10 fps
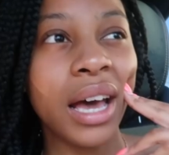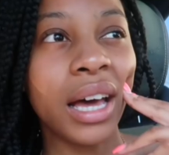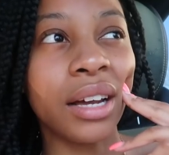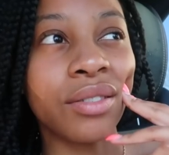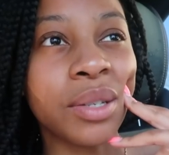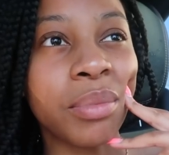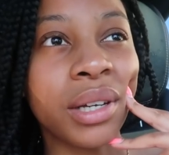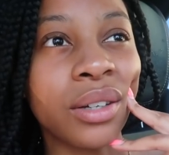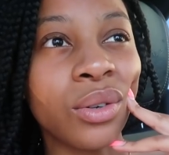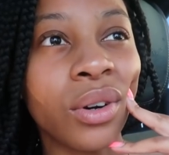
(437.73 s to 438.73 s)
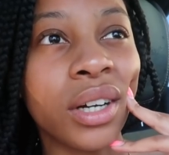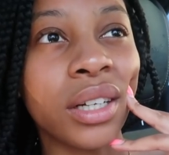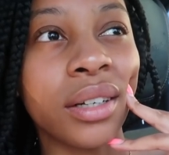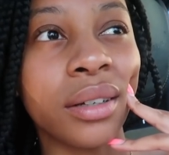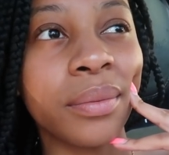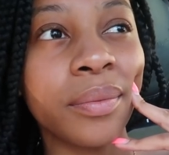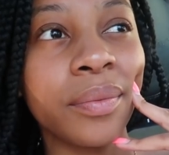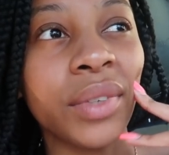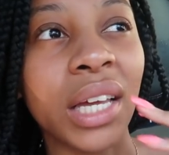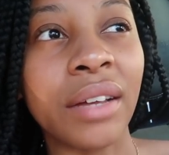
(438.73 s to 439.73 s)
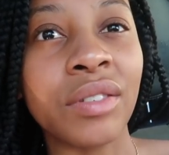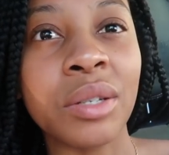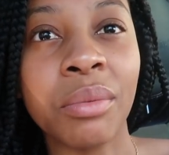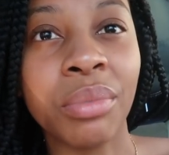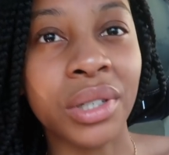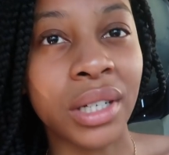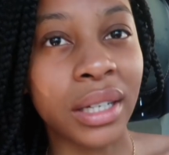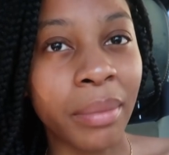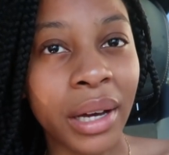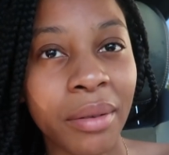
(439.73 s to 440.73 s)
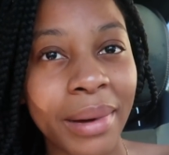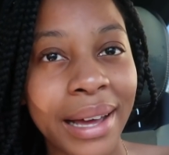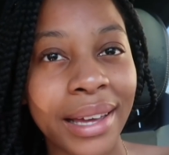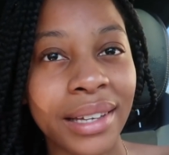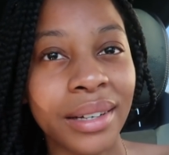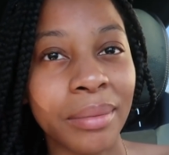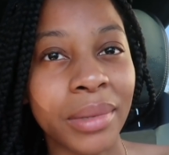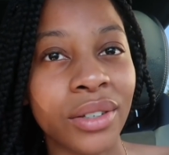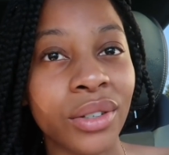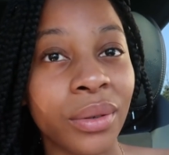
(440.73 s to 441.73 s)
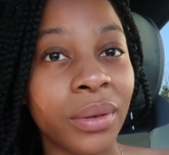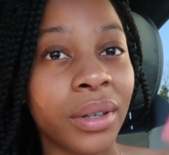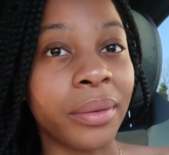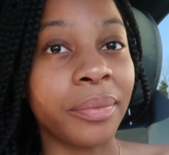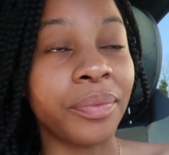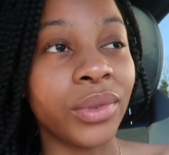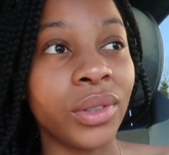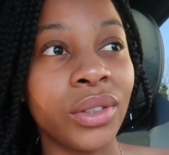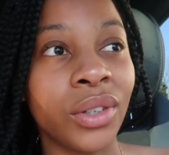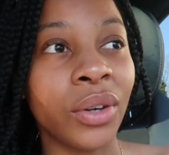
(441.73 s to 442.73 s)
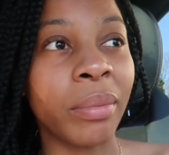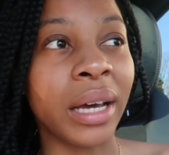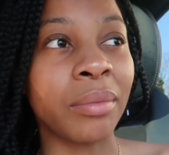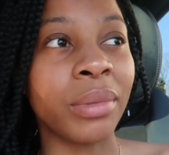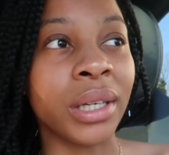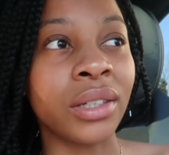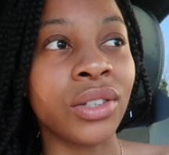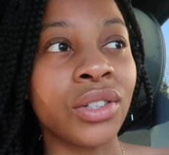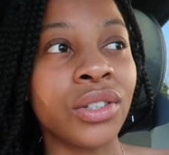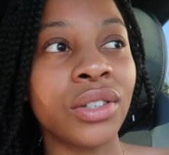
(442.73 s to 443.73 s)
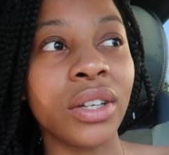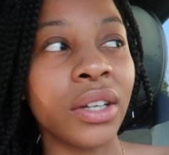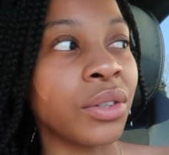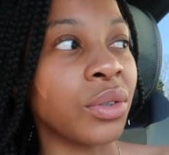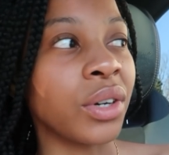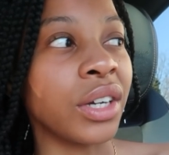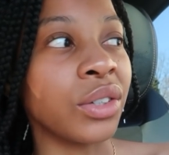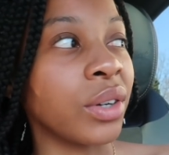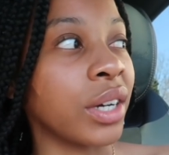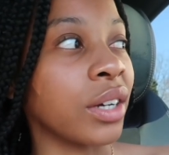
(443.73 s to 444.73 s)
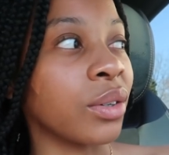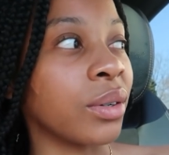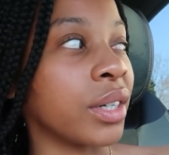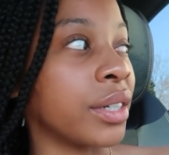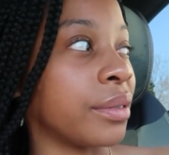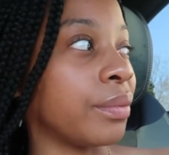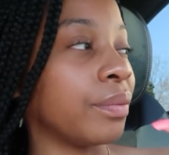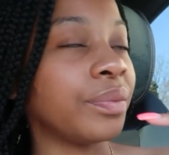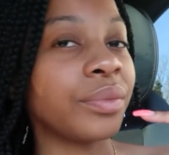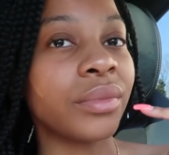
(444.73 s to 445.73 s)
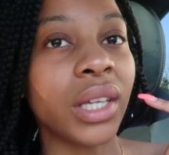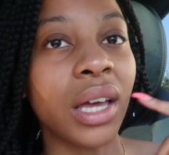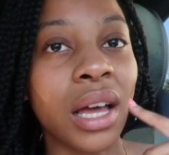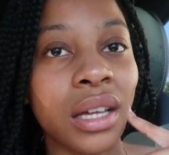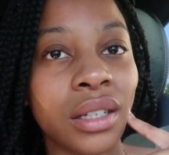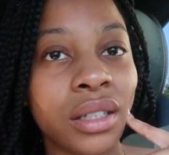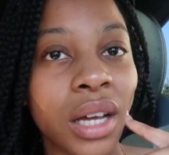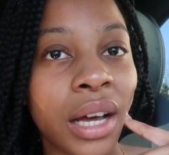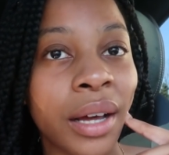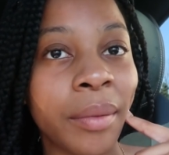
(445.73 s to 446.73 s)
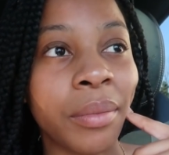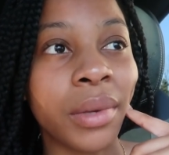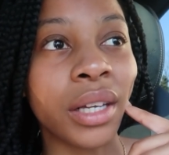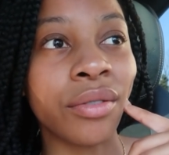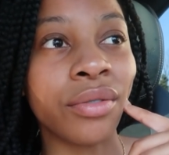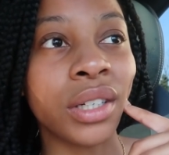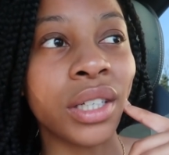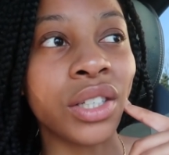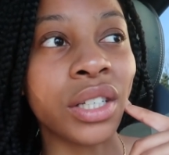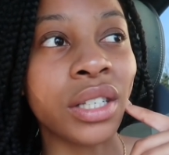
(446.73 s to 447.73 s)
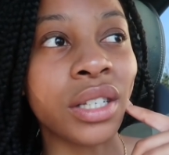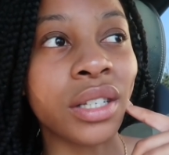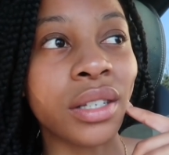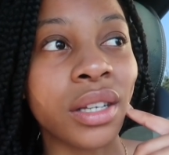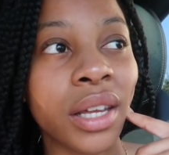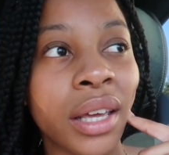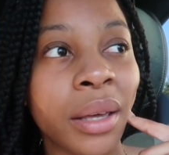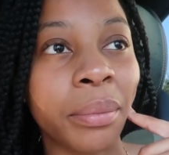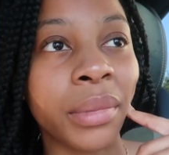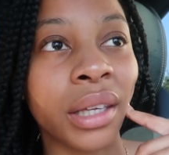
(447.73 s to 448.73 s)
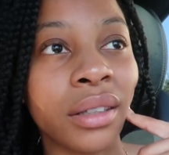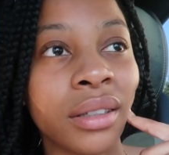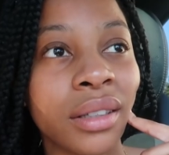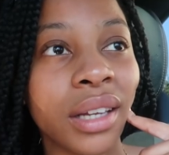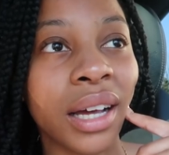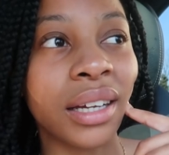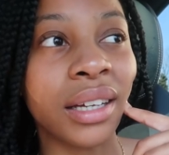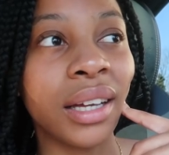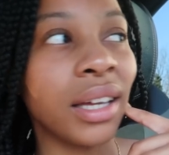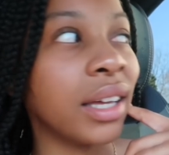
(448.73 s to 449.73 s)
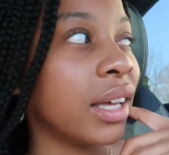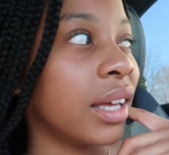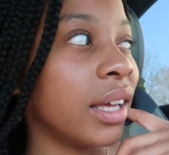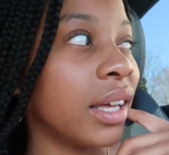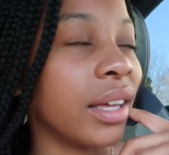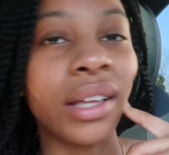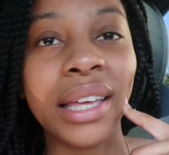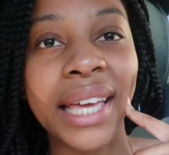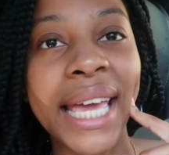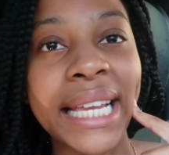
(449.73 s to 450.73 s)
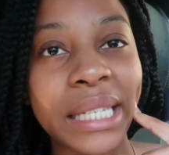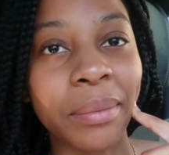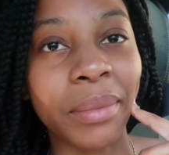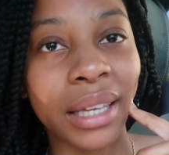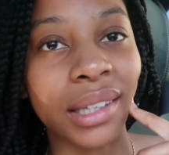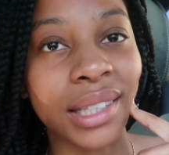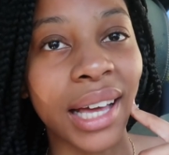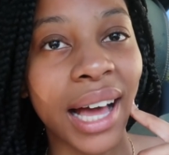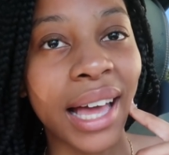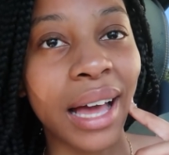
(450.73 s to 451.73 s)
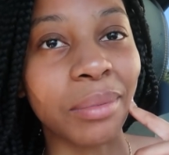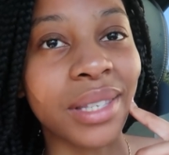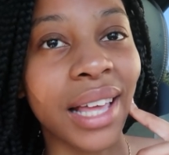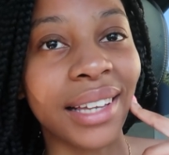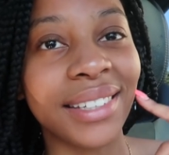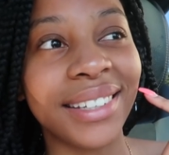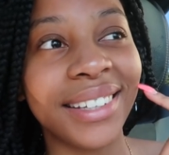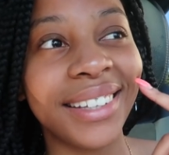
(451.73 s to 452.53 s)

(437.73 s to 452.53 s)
and I've just been ignoring it, and I've just been pushing it at the back of my head. I'm like, you know what, you're a bad bitch, ignore it. And it fully just hit me. Like, it hit me that I am sad.